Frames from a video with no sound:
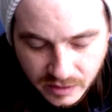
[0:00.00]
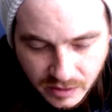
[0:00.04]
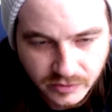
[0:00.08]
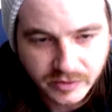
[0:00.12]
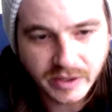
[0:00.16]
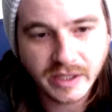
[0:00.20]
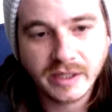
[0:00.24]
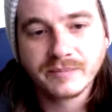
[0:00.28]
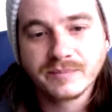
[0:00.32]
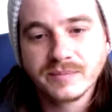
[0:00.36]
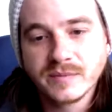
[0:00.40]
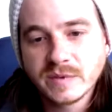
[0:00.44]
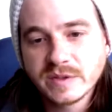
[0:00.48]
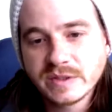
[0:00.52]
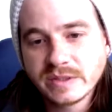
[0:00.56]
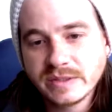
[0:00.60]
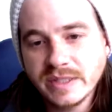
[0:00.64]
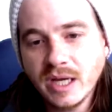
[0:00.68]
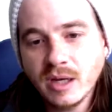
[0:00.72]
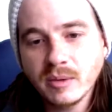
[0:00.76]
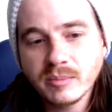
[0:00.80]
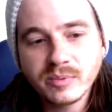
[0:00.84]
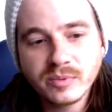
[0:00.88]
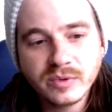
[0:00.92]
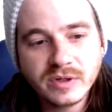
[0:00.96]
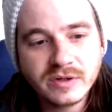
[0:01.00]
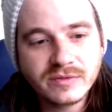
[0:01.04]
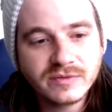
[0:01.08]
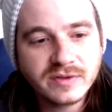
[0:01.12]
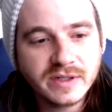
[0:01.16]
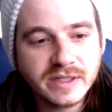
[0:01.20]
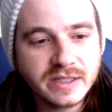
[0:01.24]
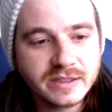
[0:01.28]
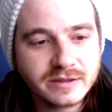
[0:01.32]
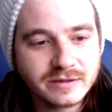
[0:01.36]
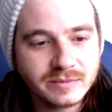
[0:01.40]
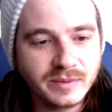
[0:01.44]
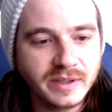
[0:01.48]
Okay, so now
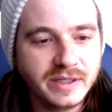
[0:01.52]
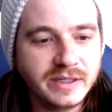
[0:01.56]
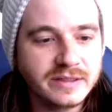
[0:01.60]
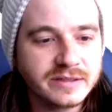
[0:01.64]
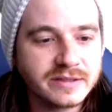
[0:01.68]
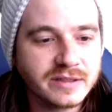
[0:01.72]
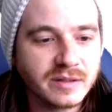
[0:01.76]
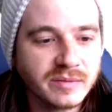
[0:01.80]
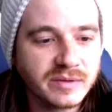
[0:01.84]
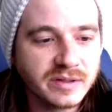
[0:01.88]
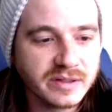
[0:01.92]
briefly explaining some